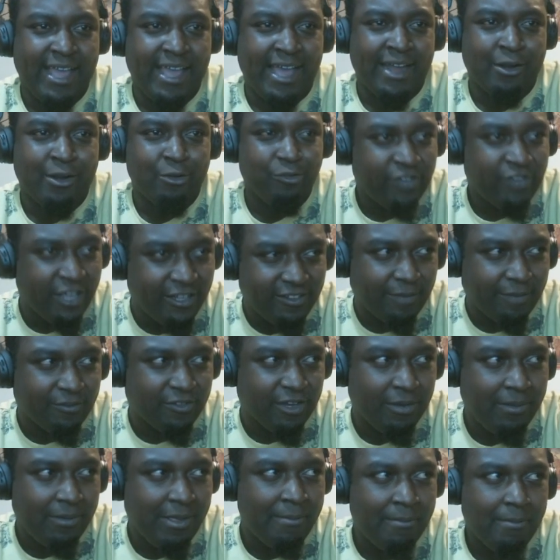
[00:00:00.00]
I know Tank Top's
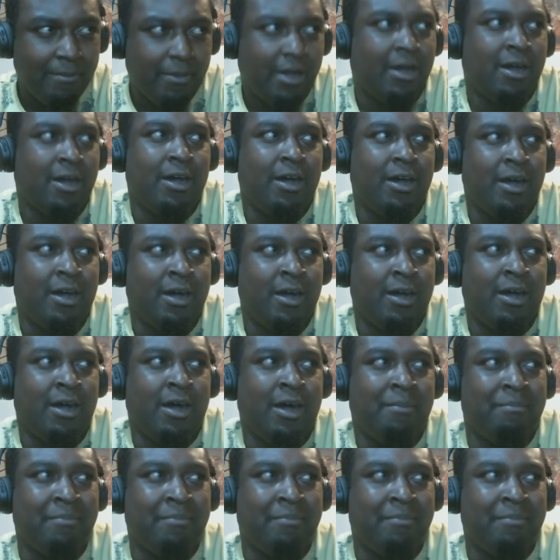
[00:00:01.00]
going to be a